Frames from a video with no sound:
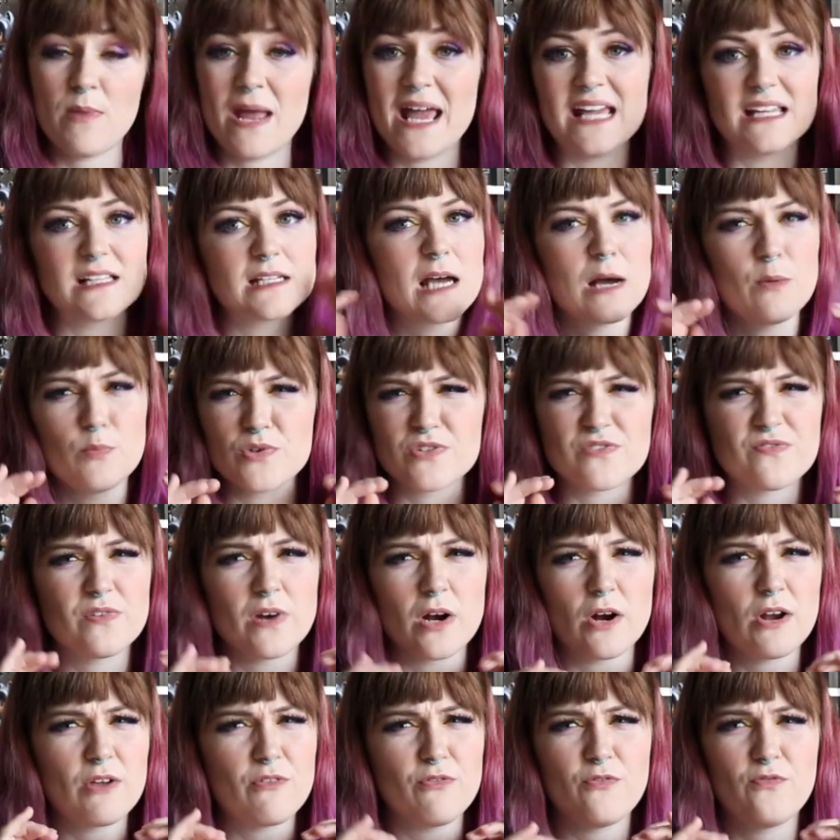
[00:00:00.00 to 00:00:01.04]
income was
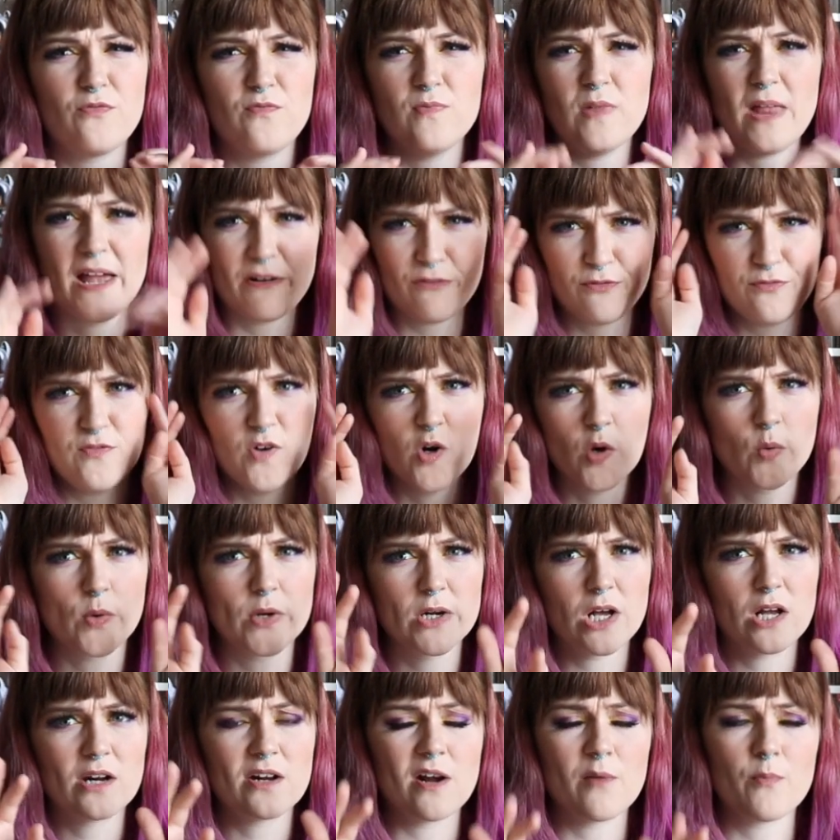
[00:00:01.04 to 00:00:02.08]
very like
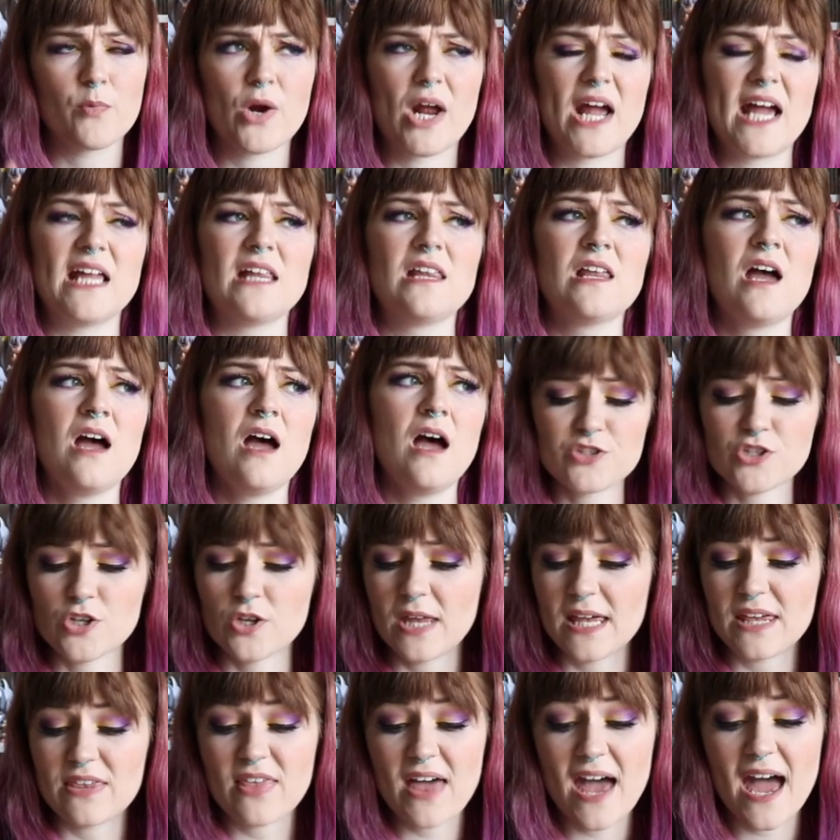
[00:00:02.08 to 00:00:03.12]
forward on our brain so
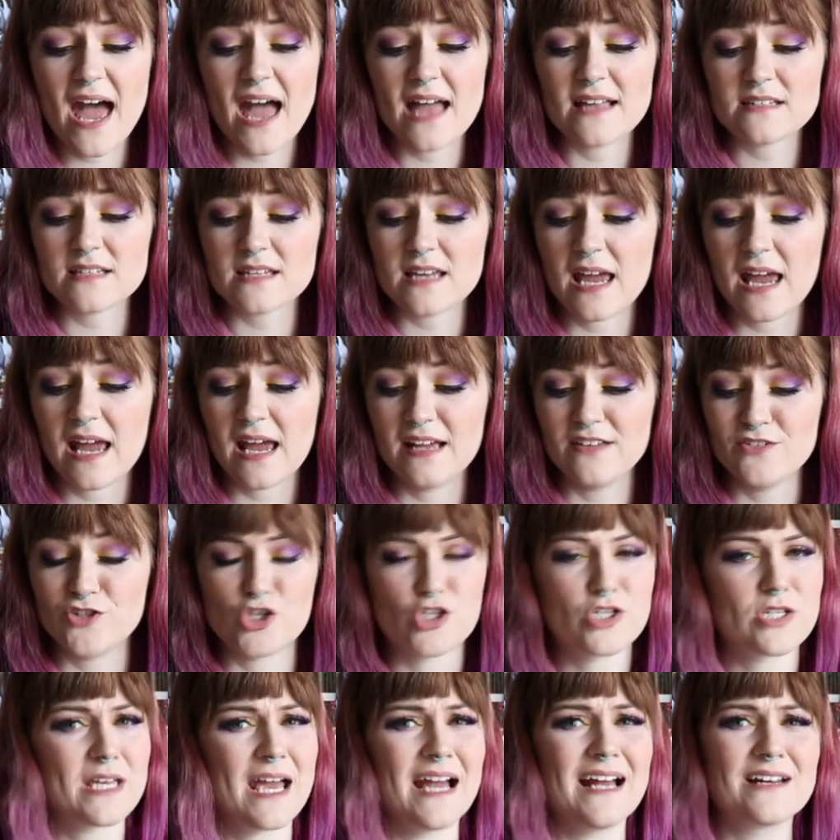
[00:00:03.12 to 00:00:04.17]
like that and
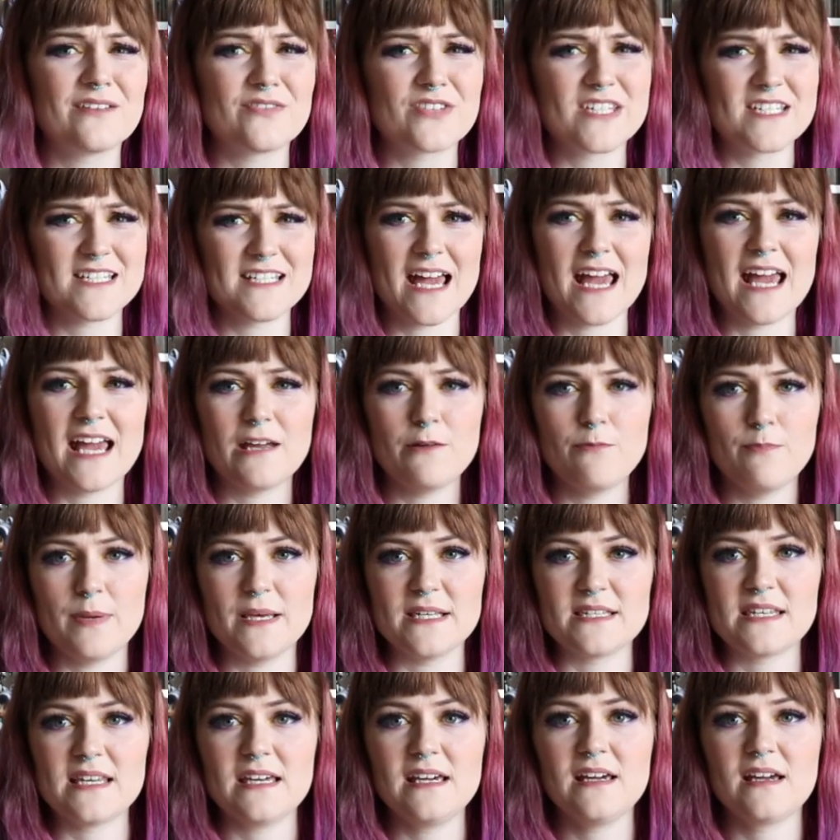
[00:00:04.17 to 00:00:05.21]
just kind of staying
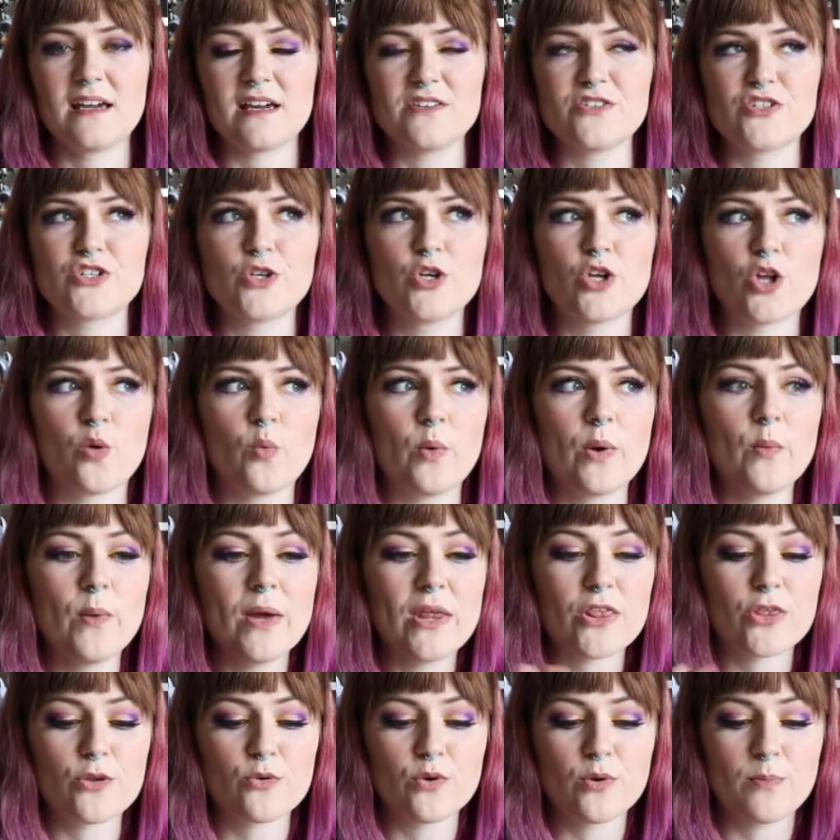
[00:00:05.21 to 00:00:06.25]
busy because you know we
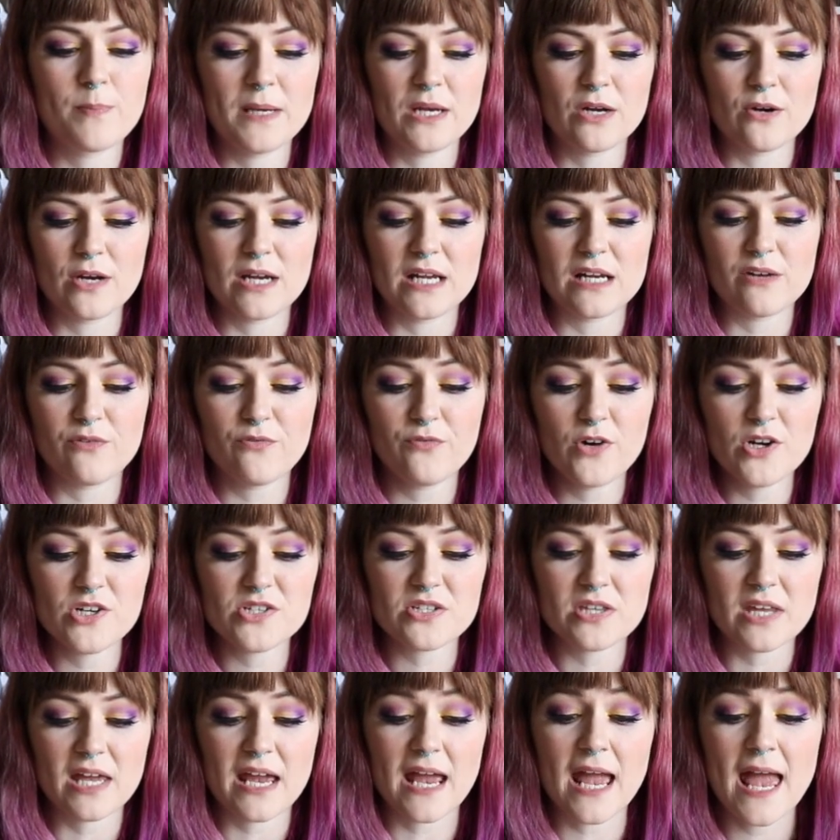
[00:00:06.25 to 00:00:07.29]
went through a period at
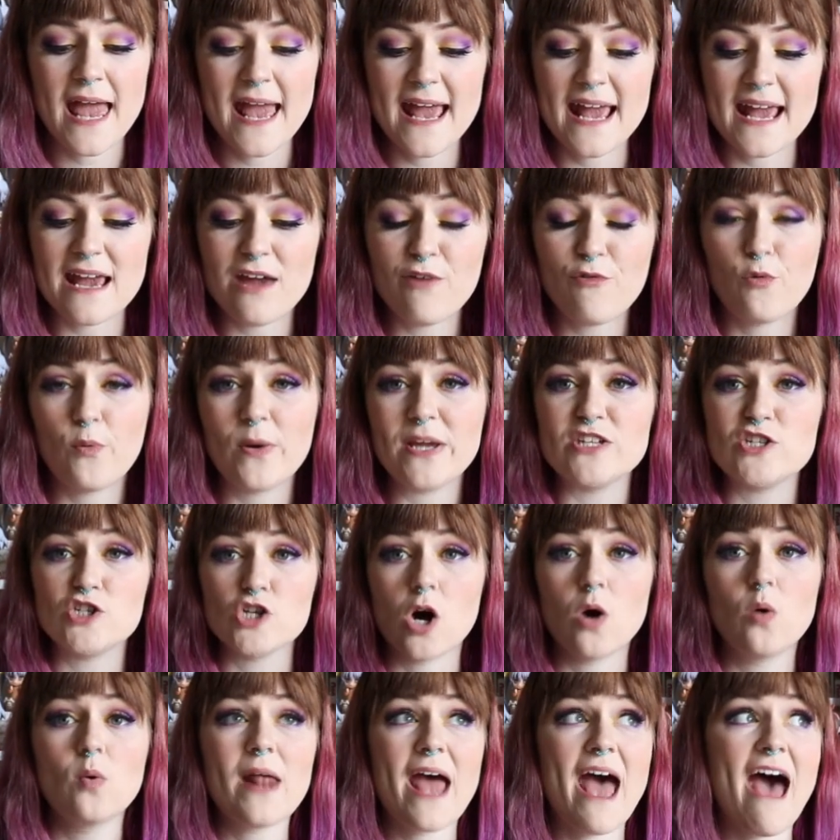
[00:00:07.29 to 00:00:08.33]
first like if we
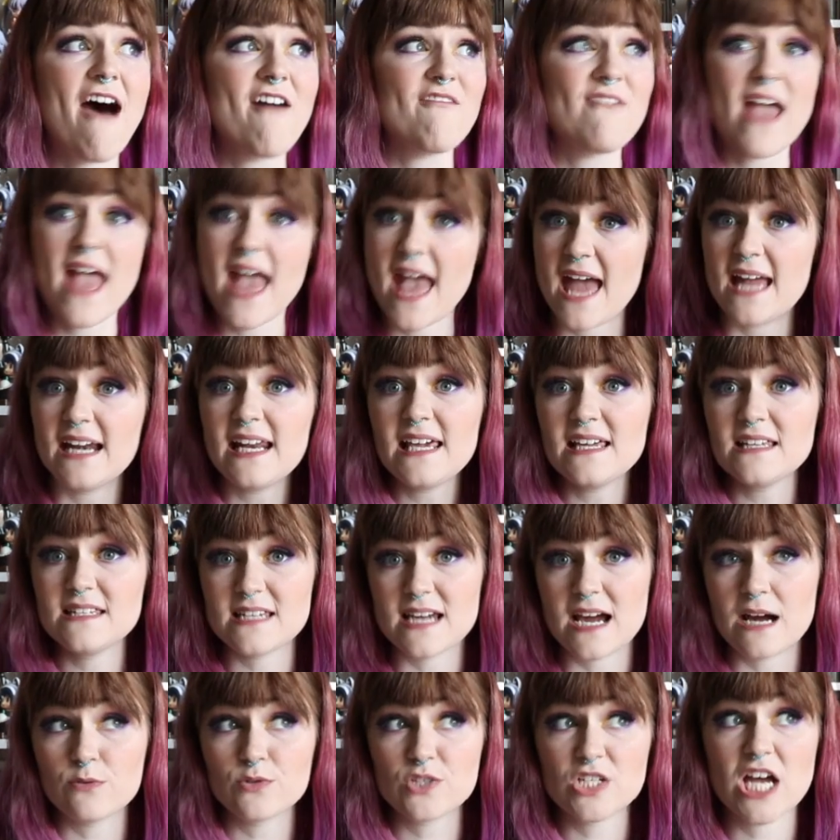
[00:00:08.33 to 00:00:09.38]
don't have any
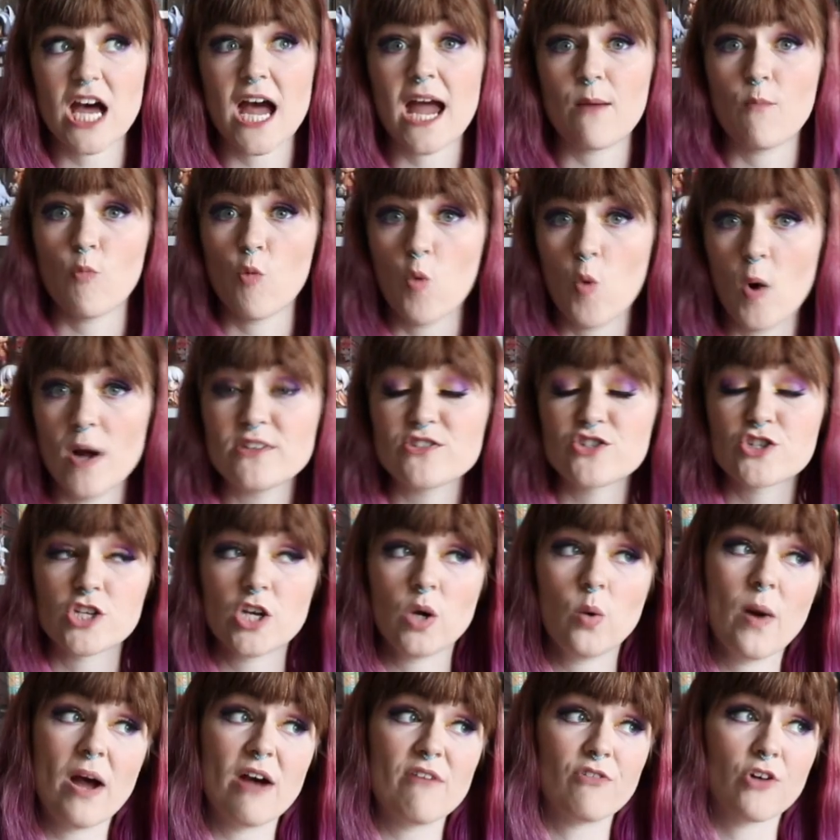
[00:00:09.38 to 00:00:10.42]
downtime
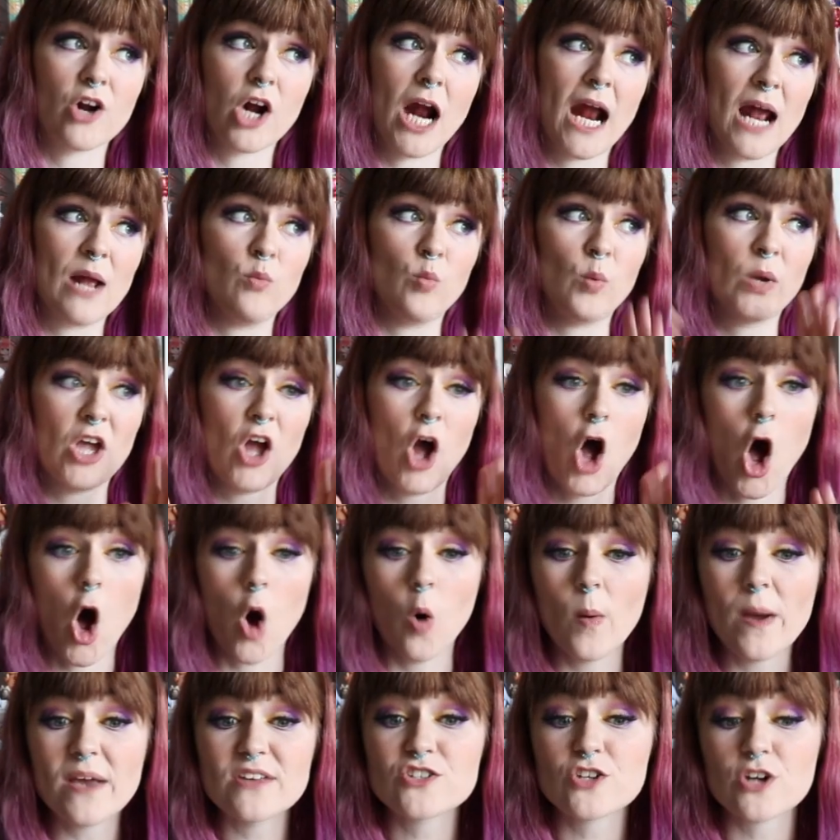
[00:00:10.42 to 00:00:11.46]
whatsoever and we
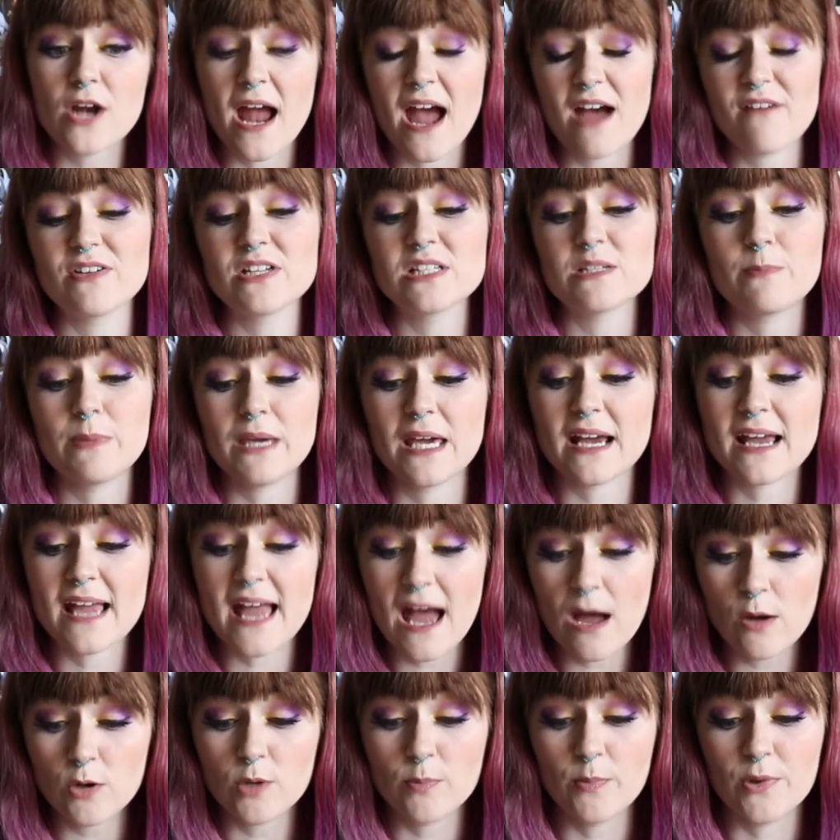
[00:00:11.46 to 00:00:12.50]
always are having to be
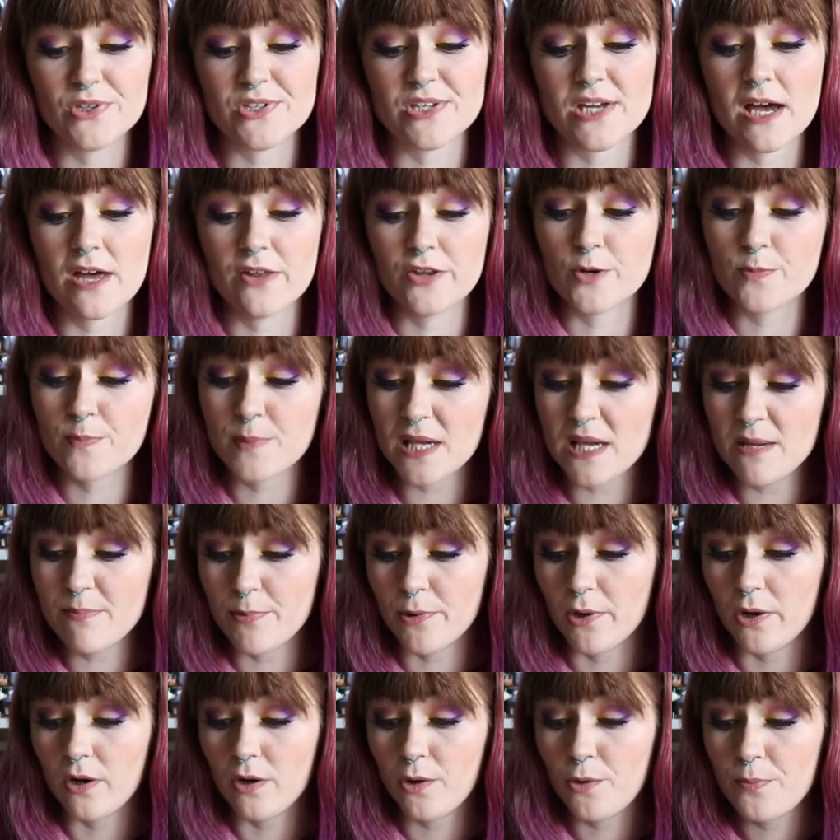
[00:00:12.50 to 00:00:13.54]
accountable to other
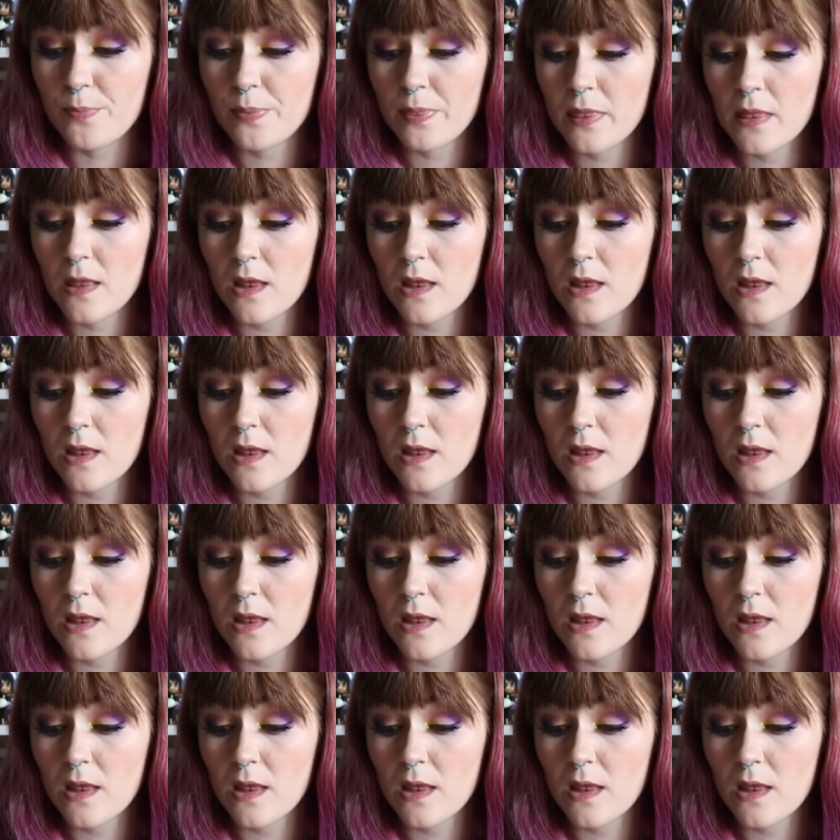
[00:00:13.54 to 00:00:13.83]
people